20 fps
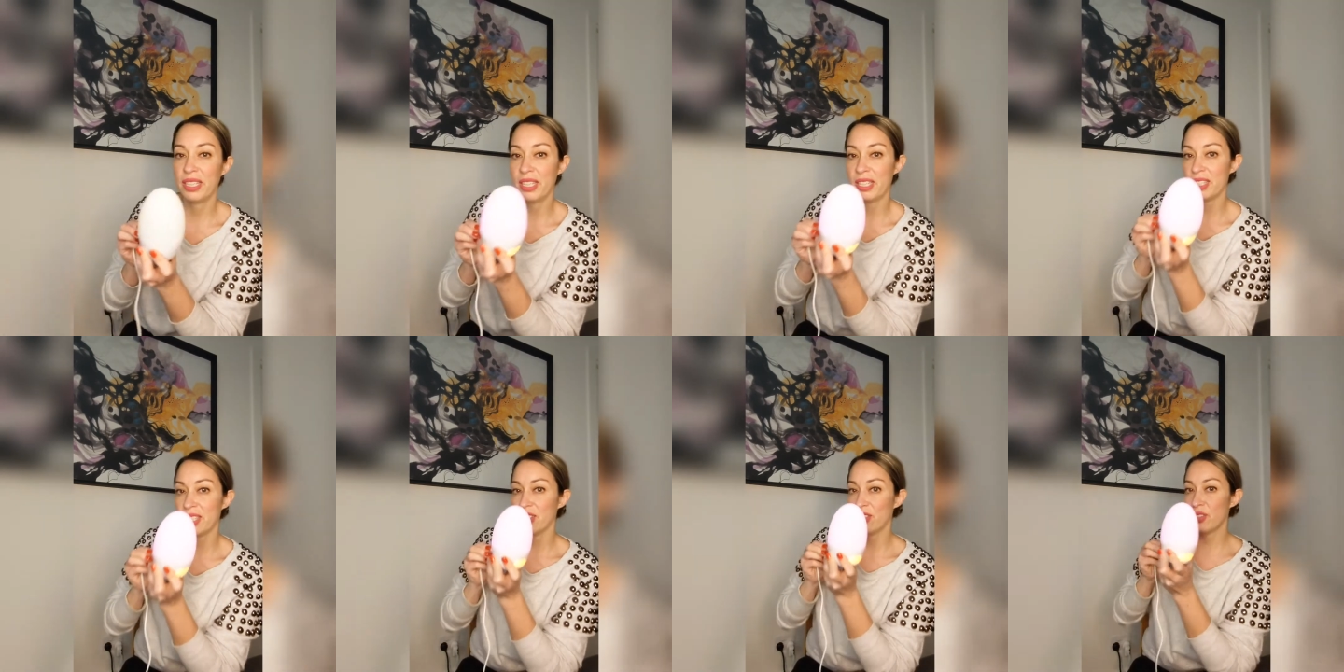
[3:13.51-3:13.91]

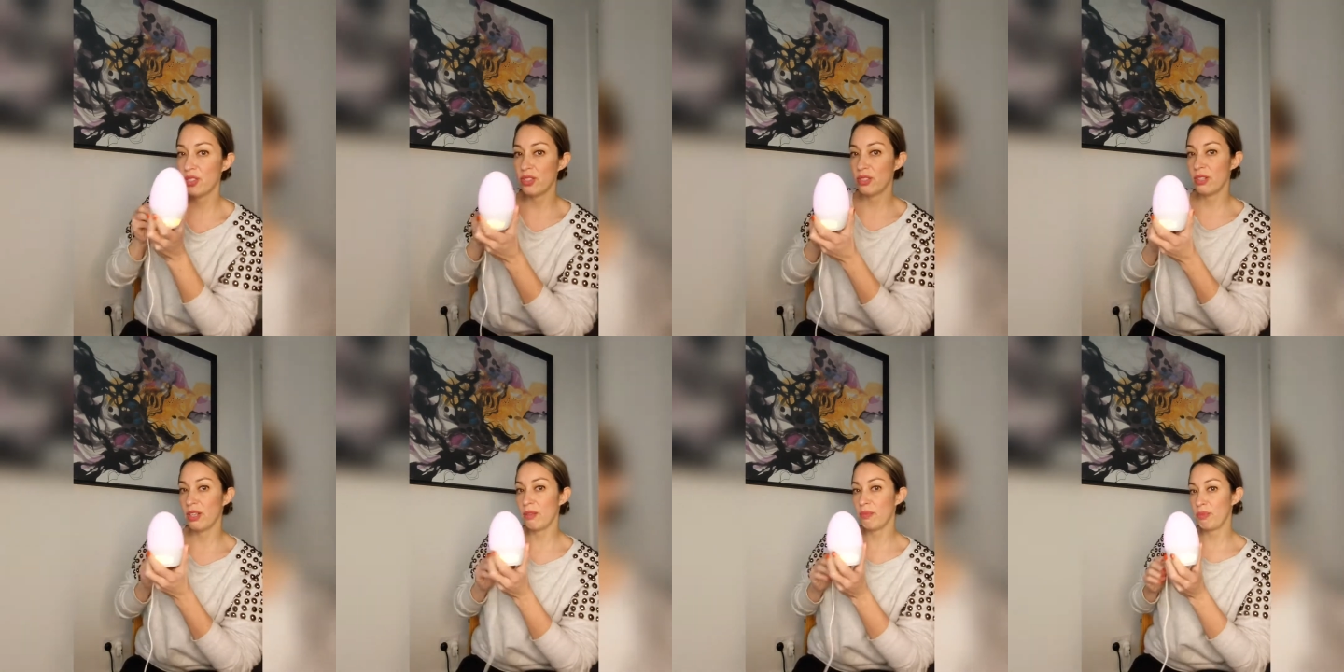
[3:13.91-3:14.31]
yes, I'll,
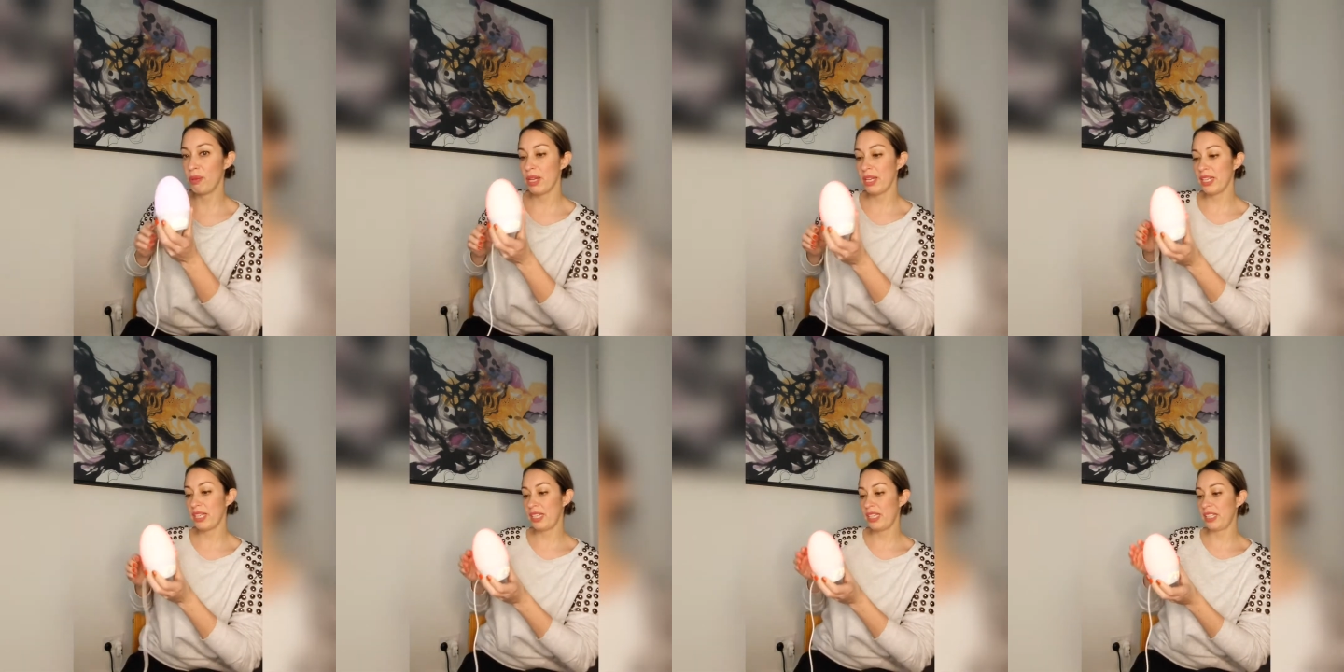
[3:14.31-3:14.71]
I'll
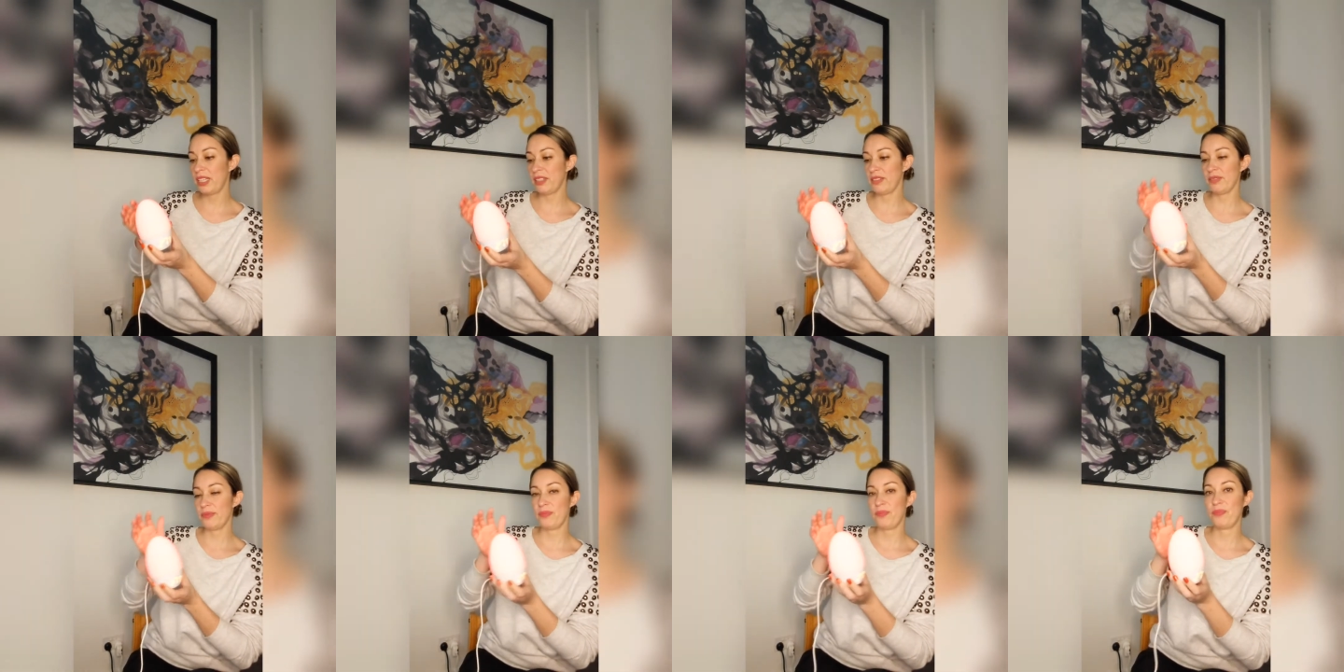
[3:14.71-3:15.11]
plug it
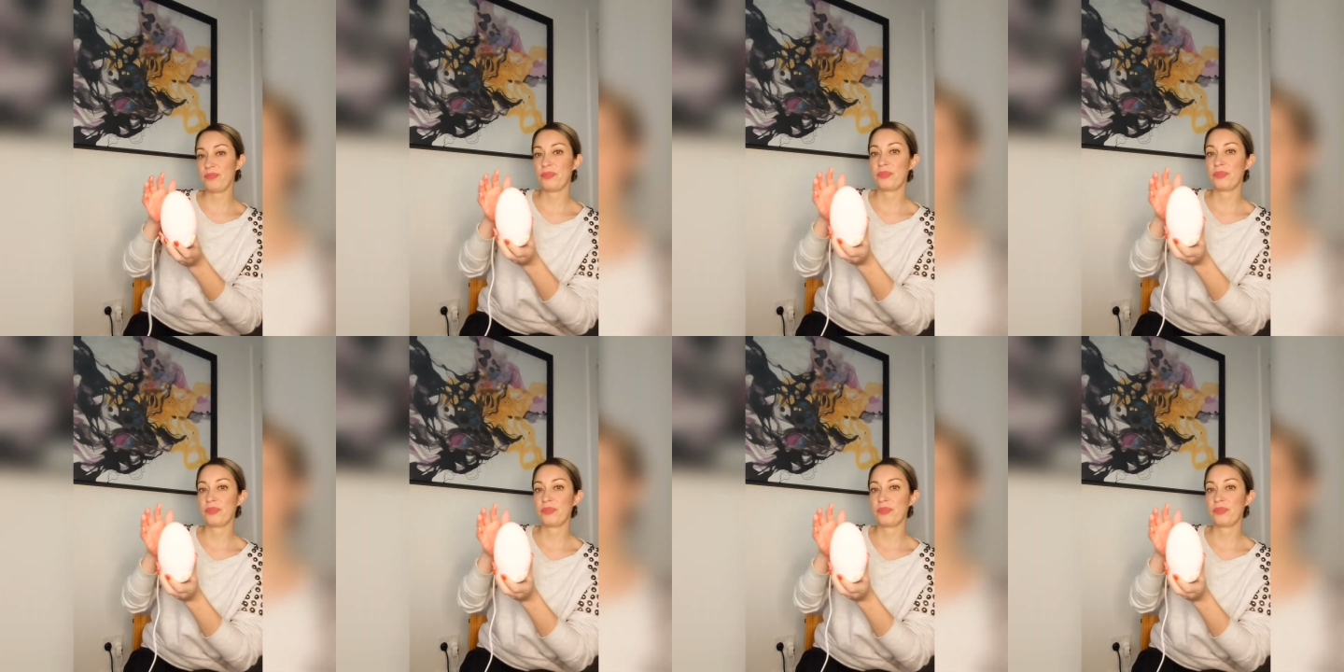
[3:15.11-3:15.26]
in